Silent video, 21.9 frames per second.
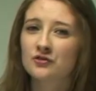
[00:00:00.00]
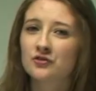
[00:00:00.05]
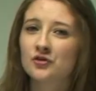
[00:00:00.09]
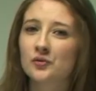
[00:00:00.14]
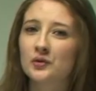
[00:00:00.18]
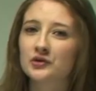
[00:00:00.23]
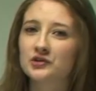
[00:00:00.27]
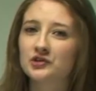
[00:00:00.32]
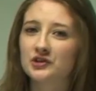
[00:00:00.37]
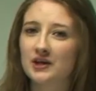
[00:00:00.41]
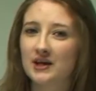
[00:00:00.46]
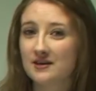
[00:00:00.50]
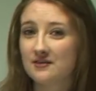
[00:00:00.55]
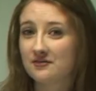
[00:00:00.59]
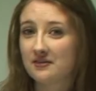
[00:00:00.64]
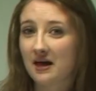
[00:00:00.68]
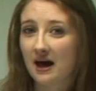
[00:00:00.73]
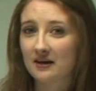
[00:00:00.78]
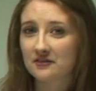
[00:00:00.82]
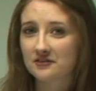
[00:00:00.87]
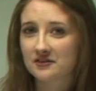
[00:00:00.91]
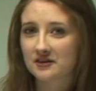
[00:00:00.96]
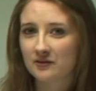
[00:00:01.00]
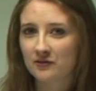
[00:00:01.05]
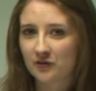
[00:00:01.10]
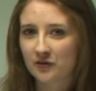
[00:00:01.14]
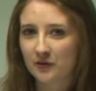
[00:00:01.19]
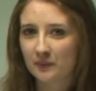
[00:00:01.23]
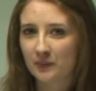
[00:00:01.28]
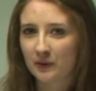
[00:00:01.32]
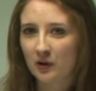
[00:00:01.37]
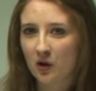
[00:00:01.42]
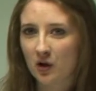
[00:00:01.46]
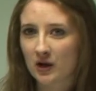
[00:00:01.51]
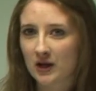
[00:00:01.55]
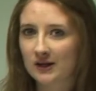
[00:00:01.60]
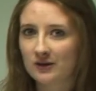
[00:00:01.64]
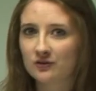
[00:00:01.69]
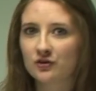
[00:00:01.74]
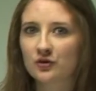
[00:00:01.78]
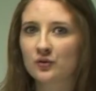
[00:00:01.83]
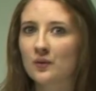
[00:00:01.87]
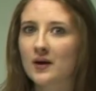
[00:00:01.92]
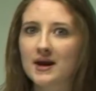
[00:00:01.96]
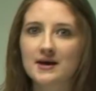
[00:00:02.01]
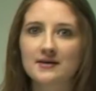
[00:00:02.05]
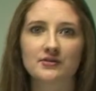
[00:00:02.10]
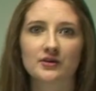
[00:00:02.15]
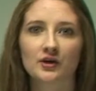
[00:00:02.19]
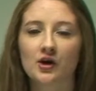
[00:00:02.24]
to achieve that sense of belonging to whatever